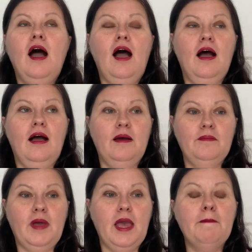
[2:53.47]

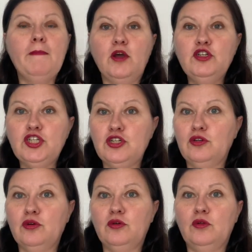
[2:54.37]

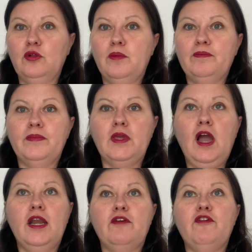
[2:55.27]
emotional
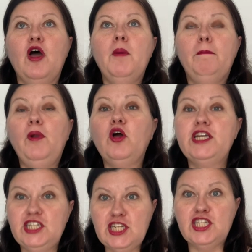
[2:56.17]
kind of
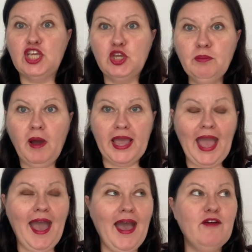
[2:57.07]
blockages that you might
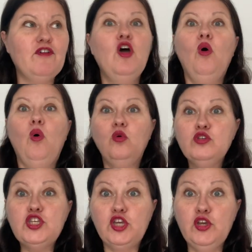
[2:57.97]
have.
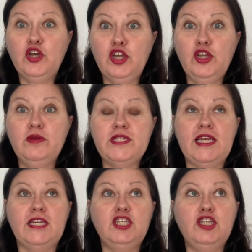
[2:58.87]
Also, you can use
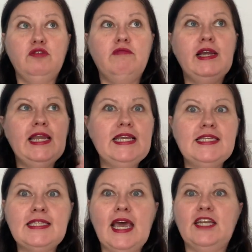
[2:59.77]
it to
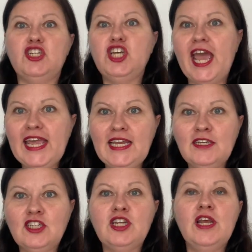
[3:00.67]
release and
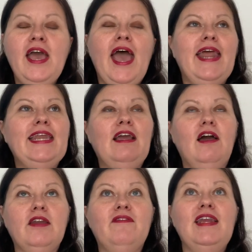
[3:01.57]
change any
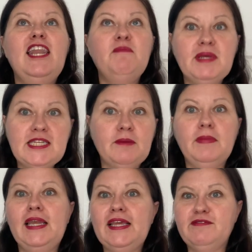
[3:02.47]
kind of limiting
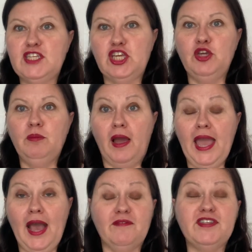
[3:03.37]
beliefs that you might
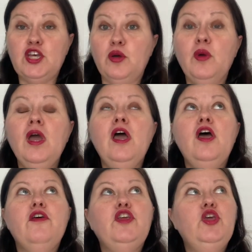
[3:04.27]
have. So
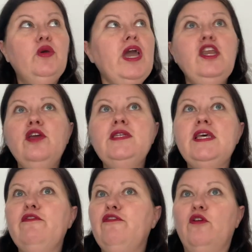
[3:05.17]
you can use
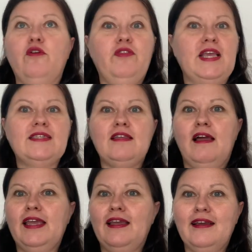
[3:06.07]
it for things
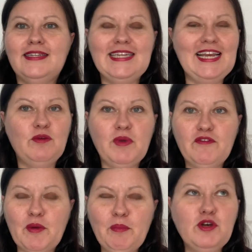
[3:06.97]
like dealing with
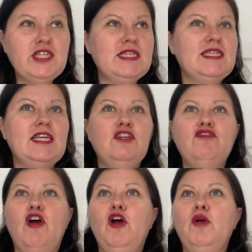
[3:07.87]
imposter
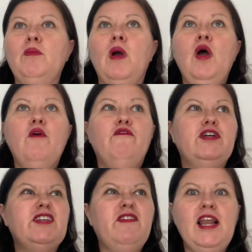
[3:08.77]
syndrome, for
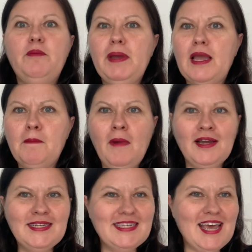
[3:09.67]
developing a
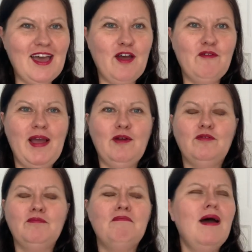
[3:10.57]
mindset
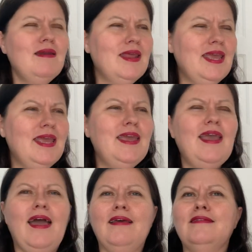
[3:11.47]
around money
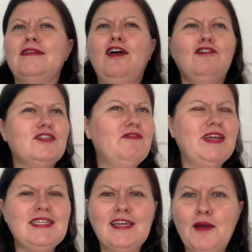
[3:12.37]
and
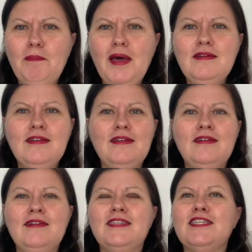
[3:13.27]
cultivating
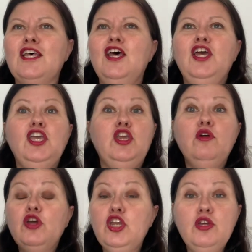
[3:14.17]
abundance. You
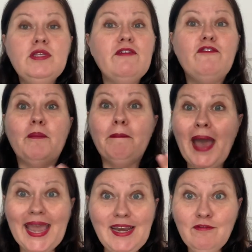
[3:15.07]
can use it for
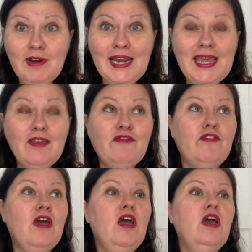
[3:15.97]
pain relief.
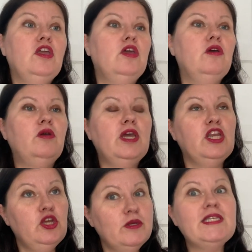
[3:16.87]
You can
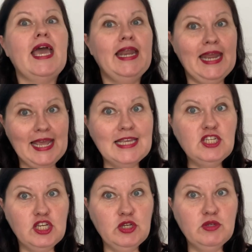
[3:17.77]
use it, and it
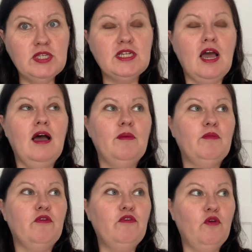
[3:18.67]
is used
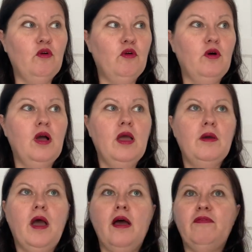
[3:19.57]
for
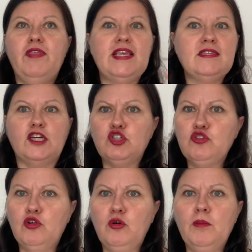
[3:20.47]
things like
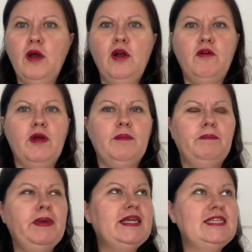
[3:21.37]
trauma
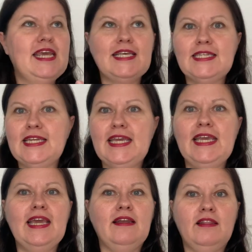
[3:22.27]
and
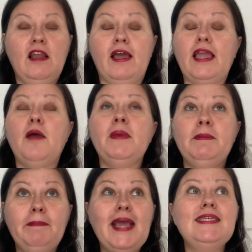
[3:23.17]
PTSD and the like. I mean,
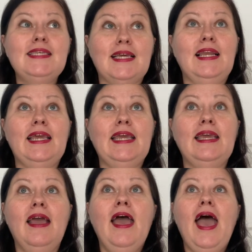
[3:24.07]
basically,
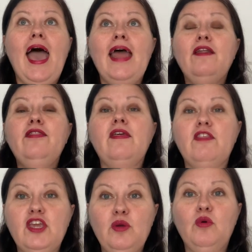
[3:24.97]
anything
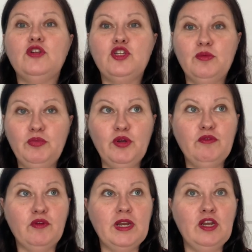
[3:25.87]
that you want to
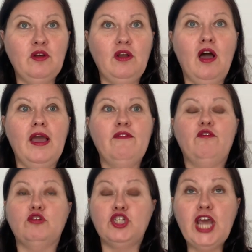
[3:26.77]
improve on in your life
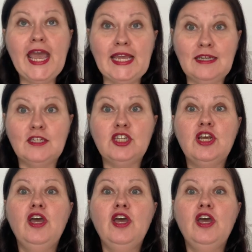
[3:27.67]
or change,